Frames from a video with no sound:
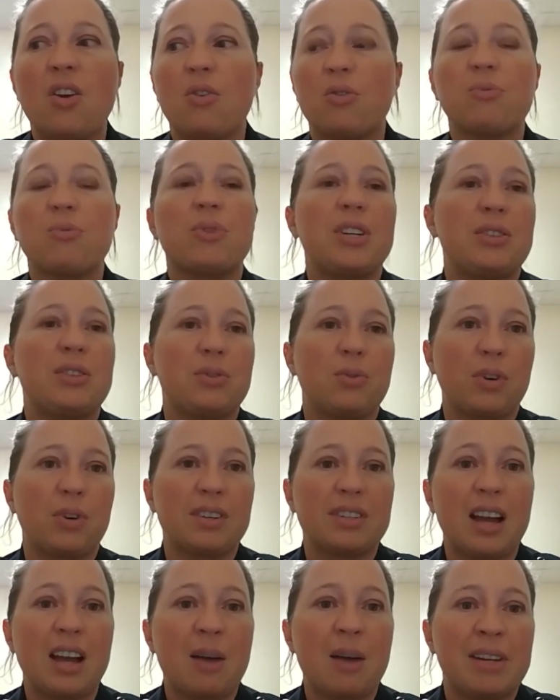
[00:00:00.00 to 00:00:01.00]

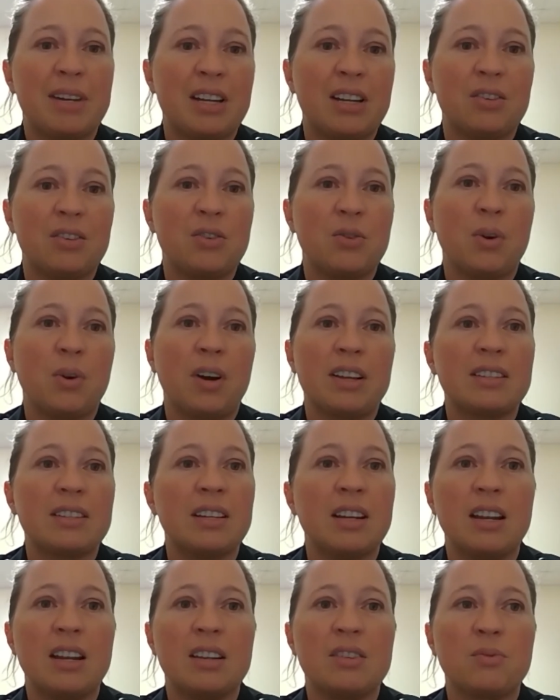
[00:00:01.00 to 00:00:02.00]
resource coming into us,
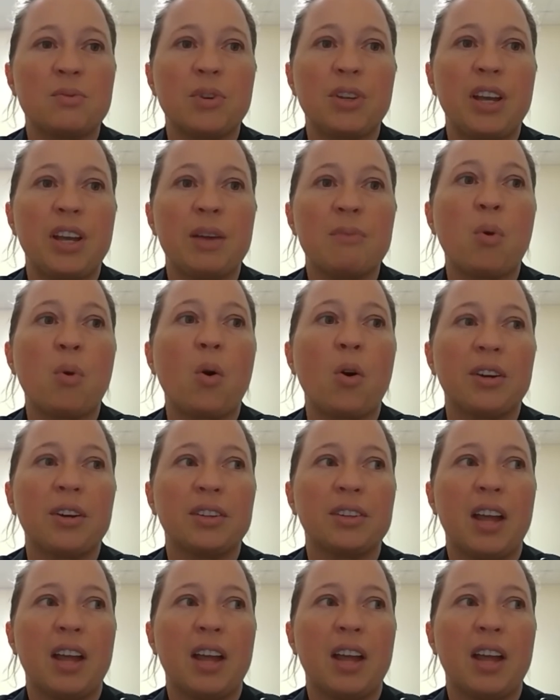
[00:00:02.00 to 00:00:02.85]
and it's really important.